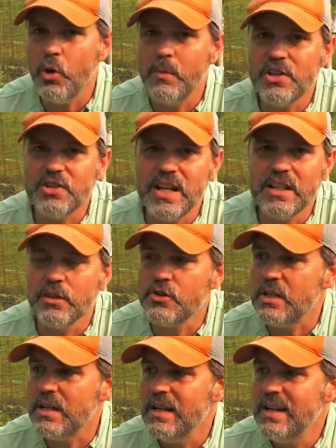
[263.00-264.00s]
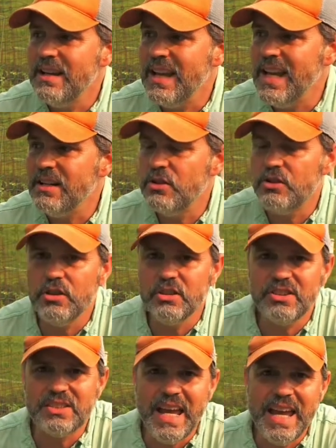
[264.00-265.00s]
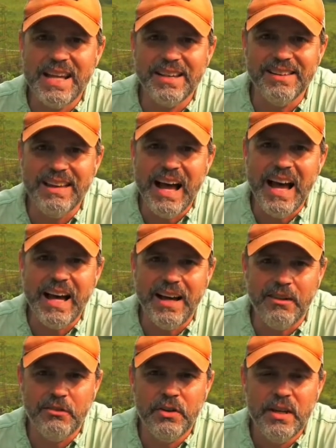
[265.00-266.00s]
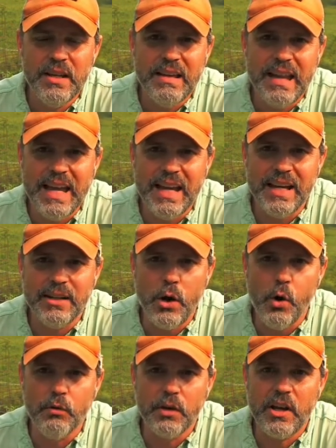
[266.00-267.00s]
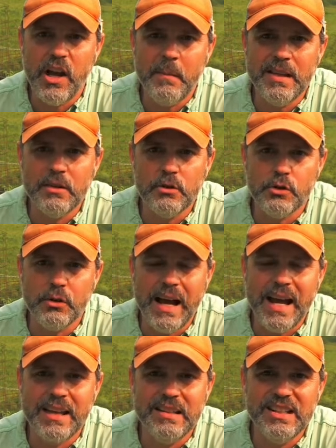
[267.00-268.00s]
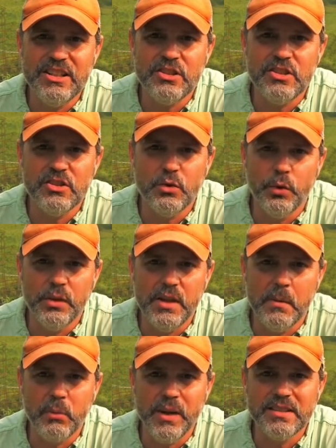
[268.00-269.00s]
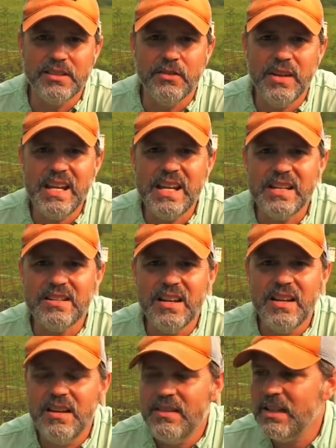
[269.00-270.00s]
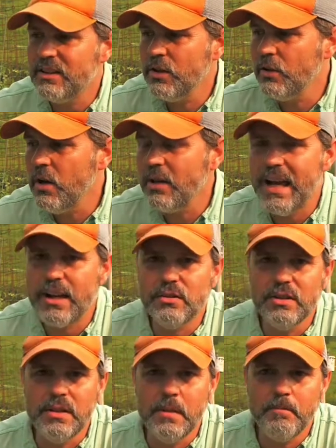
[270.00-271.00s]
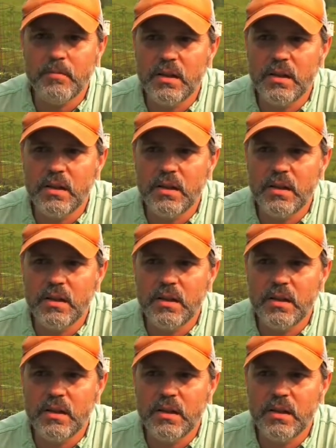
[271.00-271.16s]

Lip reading: much energy into just staying alive and overcoming the dry conditions or the oppressive heat, that they're not actually,